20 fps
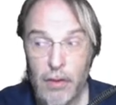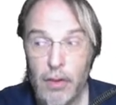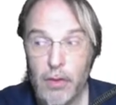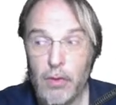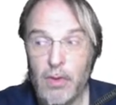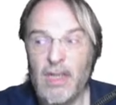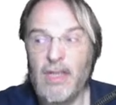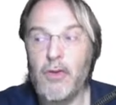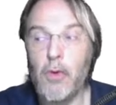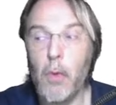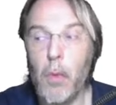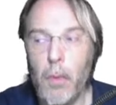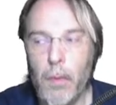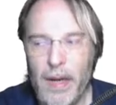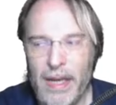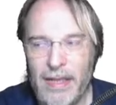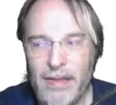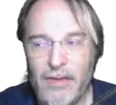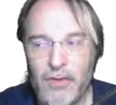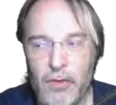You need to
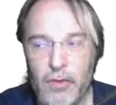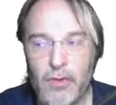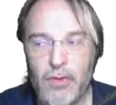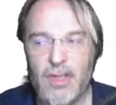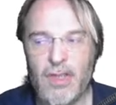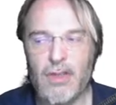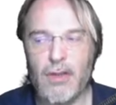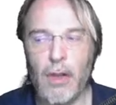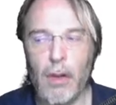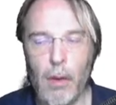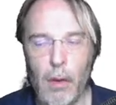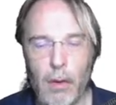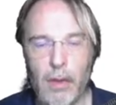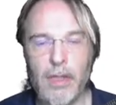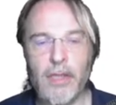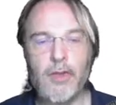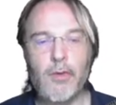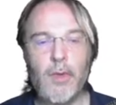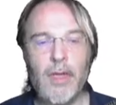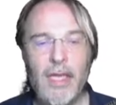wait until the lock
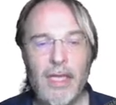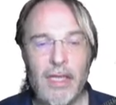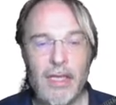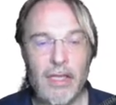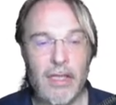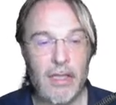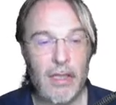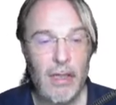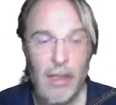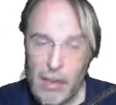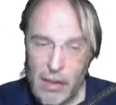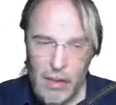is released.